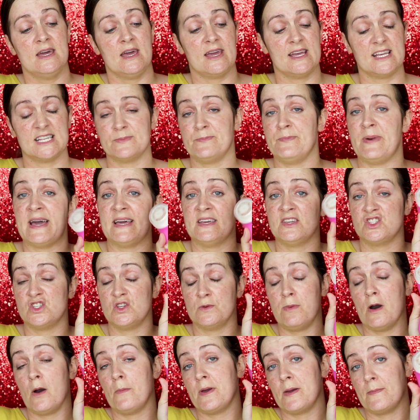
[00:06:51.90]
it's best to
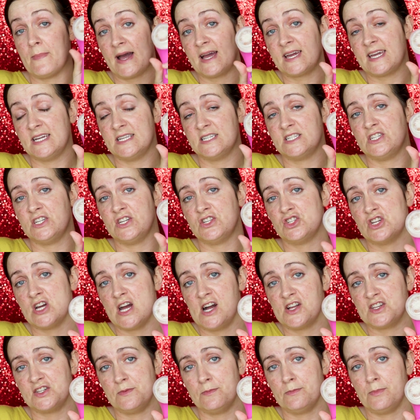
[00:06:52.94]
pop it back into your
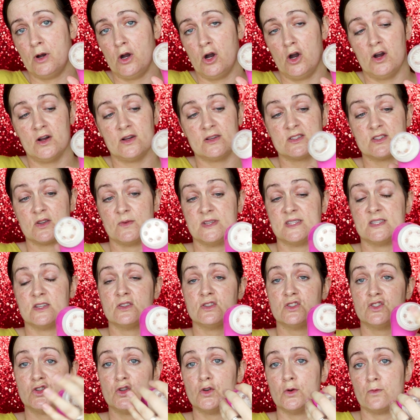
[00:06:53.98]
charging port so it's
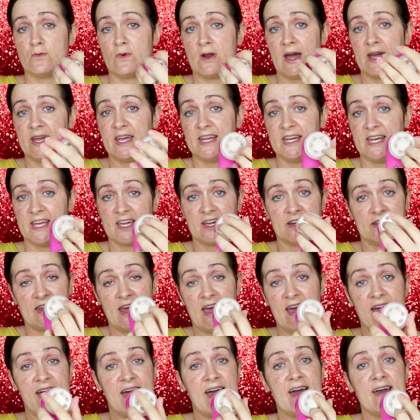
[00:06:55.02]
stood upright and it can
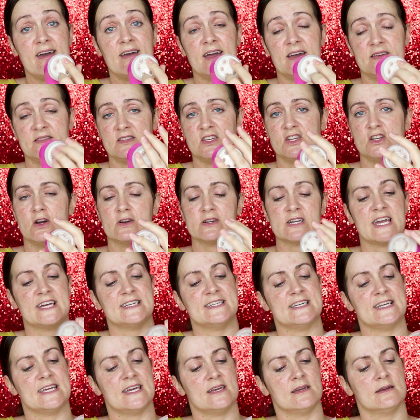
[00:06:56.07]
air and you're not getting
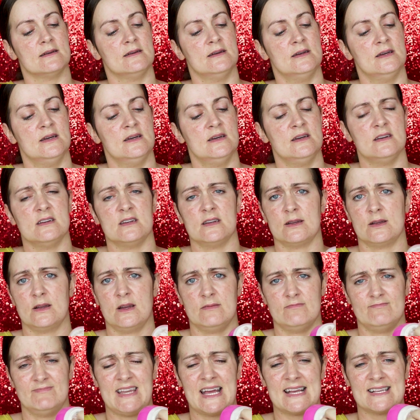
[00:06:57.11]
any
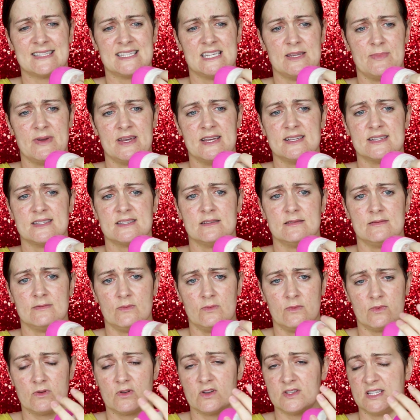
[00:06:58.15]
nasty bits
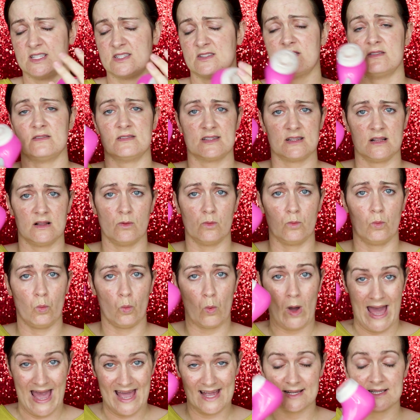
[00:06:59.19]
because it's still
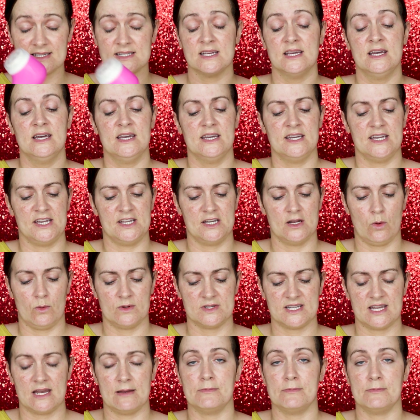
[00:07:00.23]
wet. You don't want